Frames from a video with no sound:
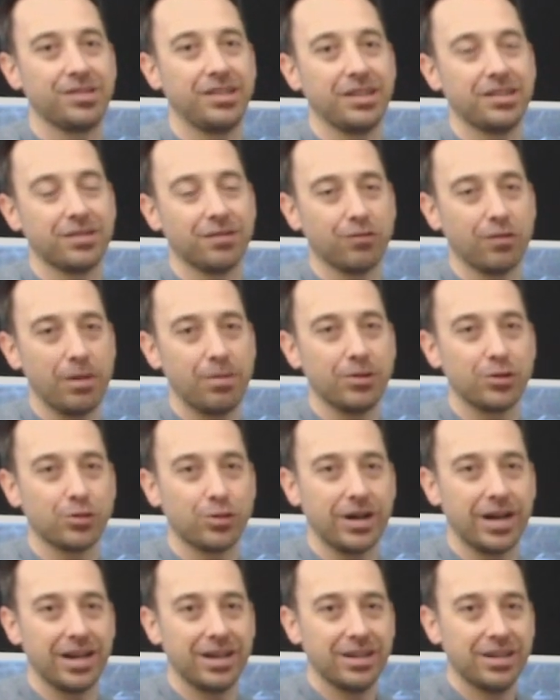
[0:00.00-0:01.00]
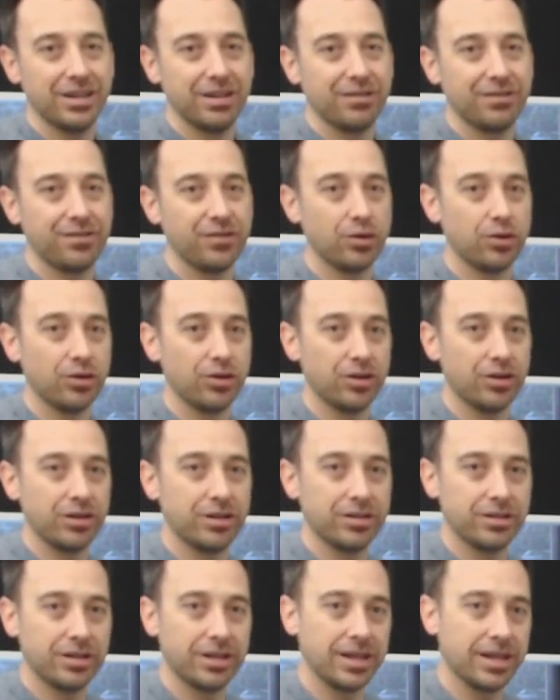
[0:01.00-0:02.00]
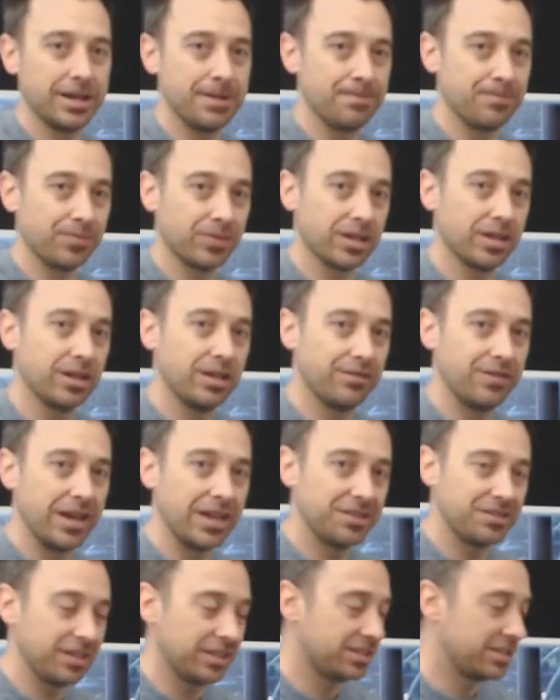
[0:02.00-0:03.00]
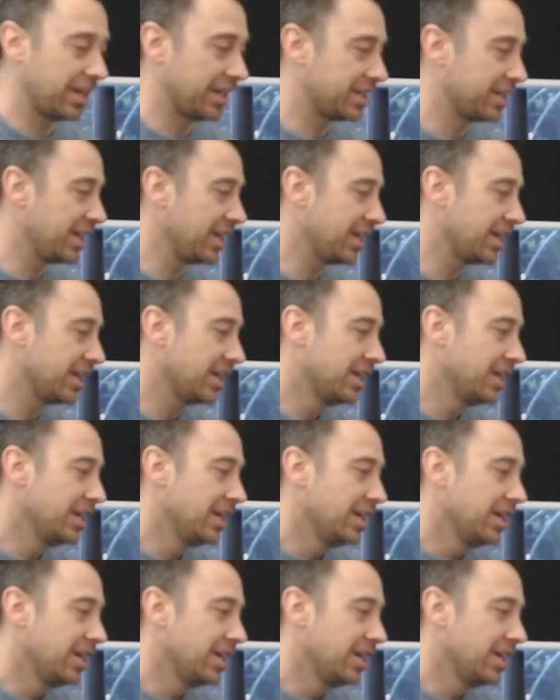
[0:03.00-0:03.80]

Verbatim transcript: sets of repertoire for um, advancing technique.